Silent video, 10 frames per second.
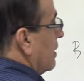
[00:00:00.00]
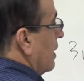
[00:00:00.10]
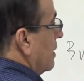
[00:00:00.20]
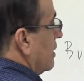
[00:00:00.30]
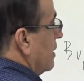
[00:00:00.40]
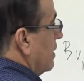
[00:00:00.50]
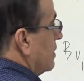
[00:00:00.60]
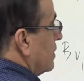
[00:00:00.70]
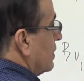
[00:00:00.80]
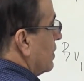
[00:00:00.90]
and T
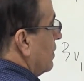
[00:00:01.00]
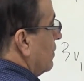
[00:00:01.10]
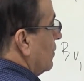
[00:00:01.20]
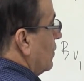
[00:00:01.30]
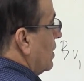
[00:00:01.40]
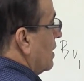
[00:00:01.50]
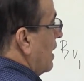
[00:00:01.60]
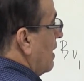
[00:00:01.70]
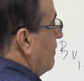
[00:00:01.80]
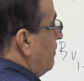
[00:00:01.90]
is equal
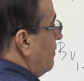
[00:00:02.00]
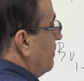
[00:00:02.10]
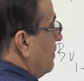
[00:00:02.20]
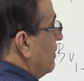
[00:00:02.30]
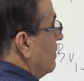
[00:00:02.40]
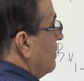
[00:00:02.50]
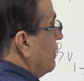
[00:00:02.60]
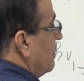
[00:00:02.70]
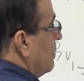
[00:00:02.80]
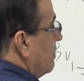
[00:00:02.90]
1/2
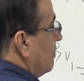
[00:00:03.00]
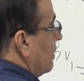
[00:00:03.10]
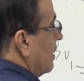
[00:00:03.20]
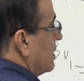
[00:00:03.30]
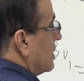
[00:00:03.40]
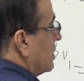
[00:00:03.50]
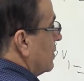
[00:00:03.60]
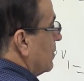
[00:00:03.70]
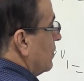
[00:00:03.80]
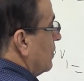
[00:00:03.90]

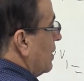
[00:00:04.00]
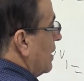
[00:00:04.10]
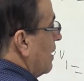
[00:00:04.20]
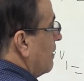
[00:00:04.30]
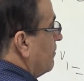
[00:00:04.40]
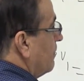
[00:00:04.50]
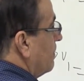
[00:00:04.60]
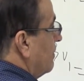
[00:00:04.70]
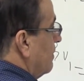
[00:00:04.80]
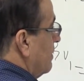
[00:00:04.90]
plus 1/2
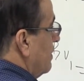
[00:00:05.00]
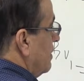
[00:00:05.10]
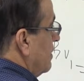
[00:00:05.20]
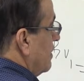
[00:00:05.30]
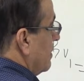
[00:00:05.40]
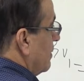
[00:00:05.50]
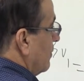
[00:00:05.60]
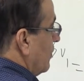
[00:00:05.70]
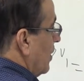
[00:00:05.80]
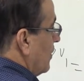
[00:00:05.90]

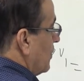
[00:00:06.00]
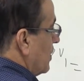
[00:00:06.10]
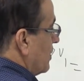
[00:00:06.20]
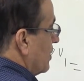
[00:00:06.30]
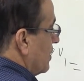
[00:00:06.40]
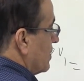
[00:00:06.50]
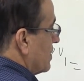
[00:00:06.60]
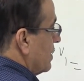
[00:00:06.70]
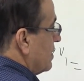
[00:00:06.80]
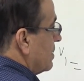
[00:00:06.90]
divided by
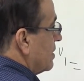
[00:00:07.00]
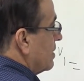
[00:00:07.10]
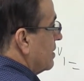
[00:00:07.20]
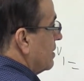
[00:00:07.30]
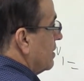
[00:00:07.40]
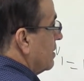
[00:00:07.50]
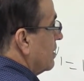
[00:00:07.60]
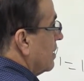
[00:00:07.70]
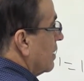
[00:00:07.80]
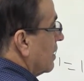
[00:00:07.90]
36
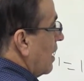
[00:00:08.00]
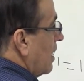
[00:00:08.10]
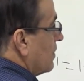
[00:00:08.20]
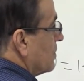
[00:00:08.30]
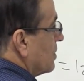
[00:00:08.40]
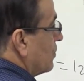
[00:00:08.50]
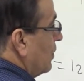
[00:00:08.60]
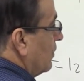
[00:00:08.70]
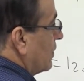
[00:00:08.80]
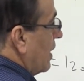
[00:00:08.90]
times
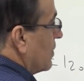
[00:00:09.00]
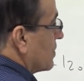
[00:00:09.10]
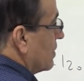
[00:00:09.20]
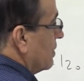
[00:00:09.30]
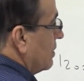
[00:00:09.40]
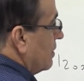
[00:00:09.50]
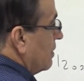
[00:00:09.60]
12,000